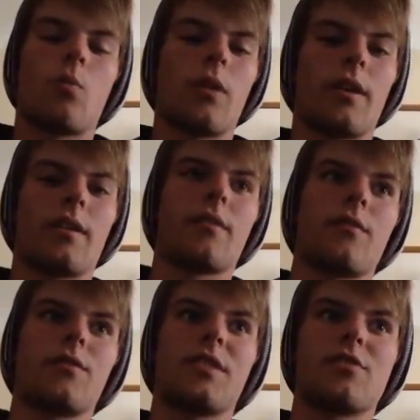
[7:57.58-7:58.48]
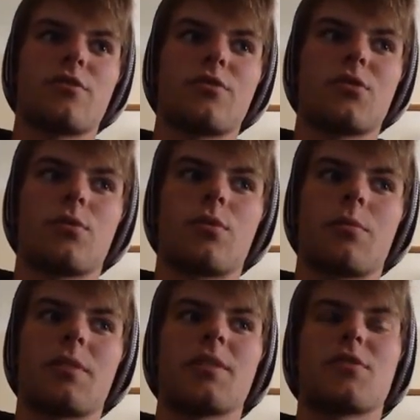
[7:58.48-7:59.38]
where digital
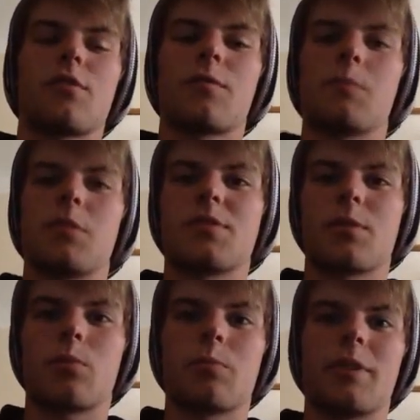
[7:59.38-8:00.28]
copies of the music will